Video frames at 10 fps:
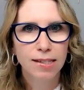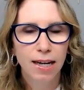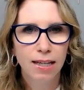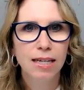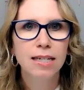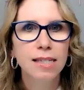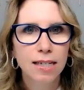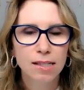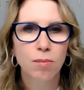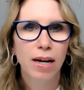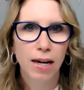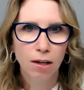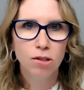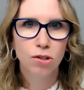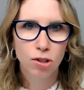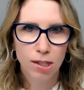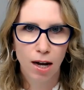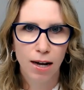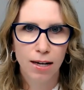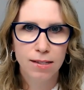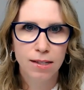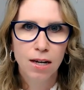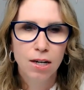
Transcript: saying this is my exercise.